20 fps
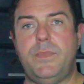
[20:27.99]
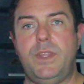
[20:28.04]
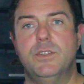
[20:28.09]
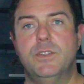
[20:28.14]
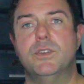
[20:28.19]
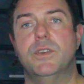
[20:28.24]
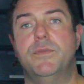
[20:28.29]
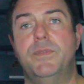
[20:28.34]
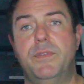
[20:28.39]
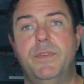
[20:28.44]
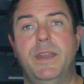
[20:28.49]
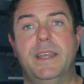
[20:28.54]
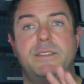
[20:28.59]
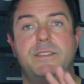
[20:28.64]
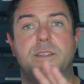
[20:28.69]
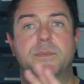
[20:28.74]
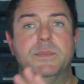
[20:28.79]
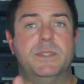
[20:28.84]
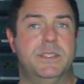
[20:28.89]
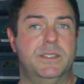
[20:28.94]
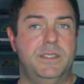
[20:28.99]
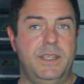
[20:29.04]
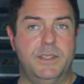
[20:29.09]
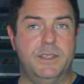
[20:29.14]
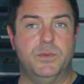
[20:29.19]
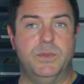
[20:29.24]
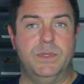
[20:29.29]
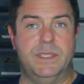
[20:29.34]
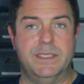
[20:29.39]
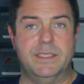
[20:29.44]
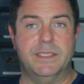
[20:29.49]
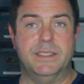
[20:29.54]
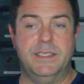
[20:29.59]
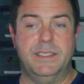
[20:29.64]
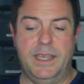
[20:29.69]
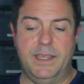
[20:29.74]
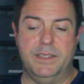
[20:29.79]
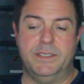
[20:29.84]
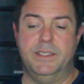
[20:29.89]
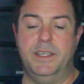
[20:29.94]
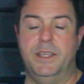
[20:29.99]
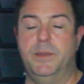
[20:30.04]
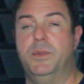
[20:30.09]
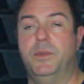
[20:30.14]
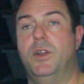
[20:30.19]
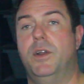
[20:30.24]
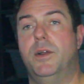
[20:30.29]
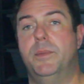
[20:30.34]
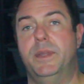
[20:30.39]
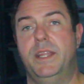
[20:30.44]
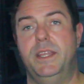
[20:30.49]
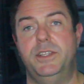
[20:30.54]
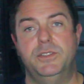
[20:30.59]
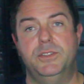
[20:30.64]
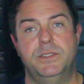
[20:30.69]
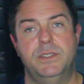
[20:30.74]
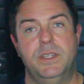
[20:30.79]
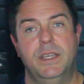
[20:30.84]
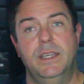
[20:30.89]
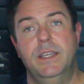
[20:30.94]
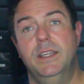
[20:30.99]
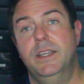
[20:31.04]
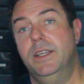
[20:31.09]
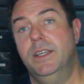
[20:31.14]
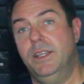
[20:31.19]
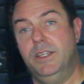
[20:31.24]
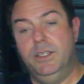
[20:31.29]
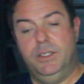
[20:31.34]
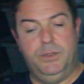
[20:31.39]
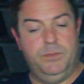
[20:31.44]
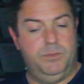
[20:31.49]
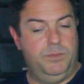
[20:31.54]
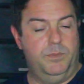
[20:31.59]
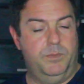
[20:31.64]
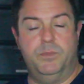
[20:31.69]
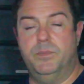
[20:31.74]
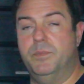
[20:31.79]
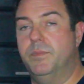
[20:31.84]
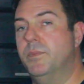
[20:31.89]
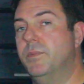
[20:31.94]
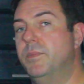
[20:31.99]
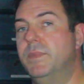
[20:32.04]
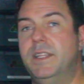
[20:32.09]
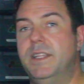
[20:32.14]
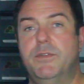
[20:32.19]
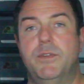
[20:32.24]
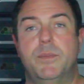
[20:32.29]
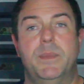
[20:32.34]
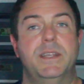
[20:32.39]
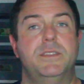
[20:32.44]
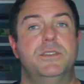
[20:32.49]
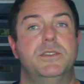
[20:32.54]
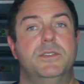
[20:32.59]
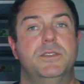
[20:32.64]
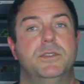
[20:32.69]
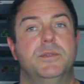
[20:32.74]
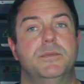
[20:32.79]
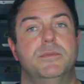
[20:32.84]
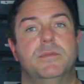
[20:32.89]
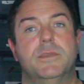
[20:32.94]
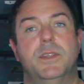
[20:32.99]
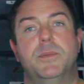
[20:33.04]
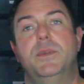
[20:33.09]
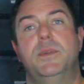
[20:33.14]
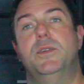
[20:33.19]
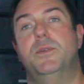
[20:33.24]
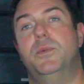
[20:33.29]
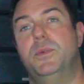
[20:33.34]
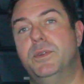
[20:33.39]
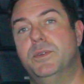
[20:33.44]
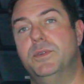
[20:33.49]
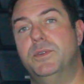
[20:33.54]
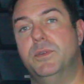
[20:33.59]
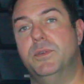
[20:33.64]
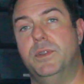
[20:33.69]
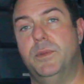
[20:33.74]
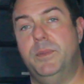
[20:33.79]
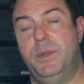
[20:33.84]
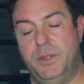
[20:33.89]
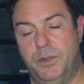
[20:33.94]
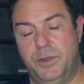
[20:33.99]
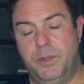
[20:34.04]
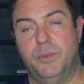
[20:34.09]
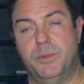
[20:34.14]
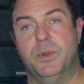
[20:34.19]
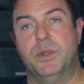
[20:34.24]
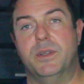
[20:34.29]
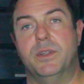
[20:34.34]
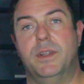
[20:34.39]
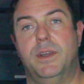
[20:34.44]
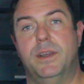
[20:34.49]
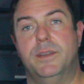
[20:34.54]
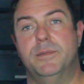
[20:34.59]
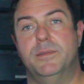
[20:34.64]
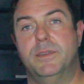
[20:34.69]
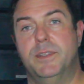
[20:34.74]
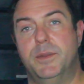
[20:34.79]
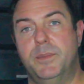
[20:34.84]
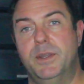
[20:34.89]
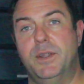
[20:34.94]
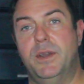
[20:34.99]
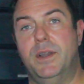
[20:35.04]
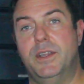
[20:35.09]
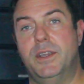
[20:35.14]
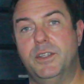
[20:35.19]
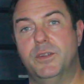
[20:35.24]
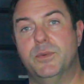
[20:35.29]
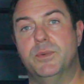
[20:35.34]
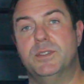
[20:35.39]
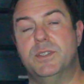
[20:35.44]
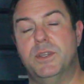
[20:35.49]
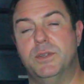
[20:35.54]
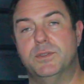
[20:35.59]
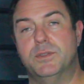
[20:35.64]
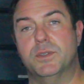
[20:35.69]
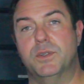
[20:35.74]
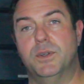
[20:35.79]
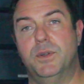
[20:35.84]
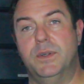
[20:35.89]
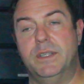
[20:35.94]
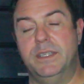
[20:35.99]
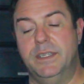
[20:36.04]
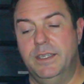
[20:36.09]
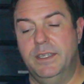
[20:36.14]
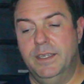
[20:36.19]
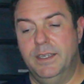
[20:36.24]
So if you've had some success with this exact same combinations, leave a message. Let me know what you're working on. Let me know how your results are going.